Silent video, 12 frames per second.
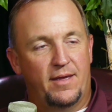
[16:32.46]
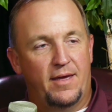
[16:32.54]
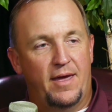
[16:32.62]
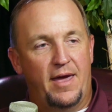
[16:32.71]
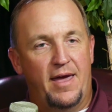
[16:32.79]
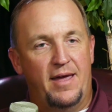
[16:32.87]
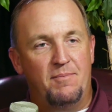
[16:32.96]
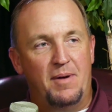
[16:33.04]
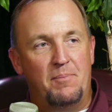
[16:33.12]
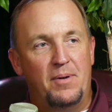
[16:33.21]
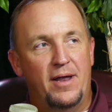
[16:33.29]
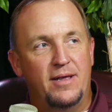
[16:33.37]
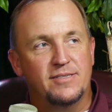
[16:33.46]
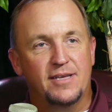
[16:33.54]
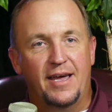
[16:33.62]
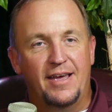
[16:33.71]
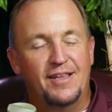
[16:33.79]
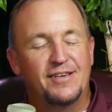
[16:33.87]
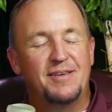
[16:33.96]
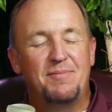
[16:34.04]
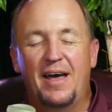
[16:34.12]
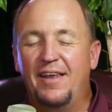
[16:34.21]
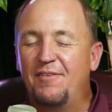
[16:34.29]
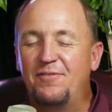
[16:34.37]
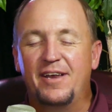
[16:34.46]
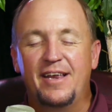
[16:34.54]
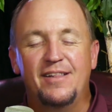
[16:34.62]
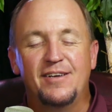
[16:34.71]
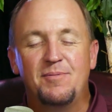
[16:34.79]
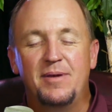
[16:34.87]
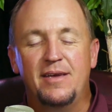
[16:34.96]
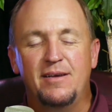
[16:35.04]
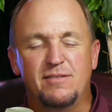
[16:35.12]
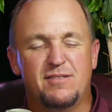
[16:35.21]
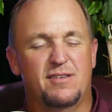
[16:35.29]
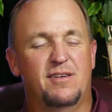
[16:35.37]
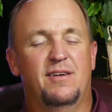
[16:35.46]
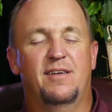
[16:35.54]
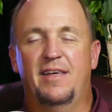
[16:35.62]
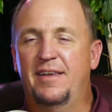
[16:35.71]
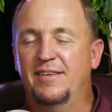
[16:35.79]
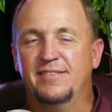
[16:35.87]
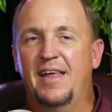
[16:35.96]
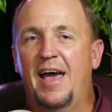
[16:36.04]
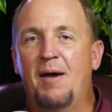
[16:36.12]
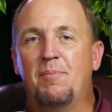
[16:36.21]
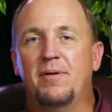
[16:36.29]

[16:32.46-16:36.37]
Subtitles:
And my buddy's like, he looked at me, I'll never forget, he looked at me, he goes, that doesn't happen.